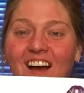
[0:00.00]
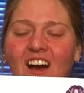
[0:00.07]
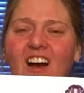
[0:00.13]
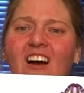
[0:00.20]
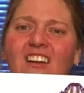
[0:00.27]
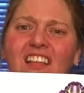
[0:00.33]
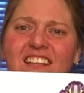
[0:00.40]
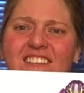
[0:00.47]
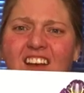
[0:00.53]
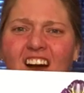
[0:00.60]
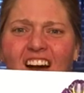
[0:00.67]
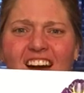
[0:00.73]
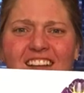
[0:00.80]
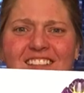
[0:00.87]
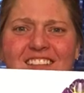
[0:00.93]
Oh, that's
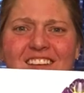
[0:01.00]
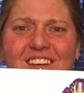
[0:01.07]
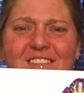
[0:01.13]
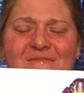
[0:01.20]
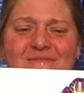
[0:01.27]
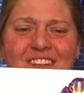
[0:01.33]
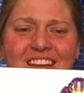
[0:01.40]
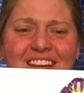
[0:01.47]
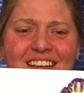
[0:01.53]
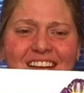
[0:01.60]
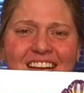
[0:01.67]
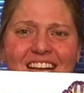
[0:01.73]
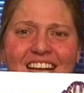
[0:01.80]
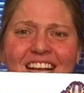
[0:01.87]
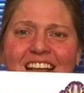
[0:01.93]
awesome.
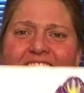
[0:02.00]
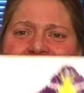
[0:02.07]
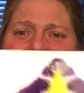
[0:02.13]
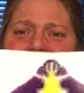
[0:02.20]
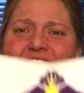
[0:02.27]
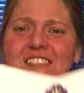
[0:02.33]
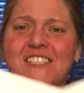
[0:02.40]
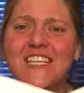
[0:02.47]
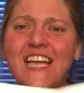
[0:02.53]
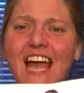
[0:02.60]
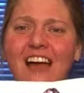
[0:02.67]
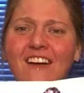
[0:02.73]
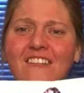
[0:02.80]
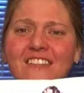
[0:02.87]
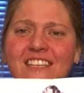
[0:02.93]
And do you see
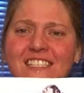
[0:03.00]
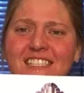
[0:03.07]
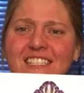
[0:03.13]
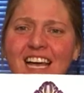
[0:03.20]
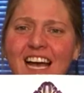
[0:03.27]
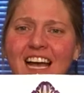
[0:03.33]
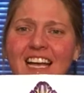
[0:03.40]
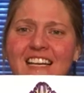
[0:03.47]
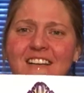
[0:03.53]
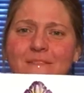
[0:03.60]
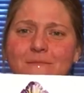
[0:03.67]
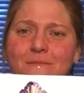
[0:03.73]
how this side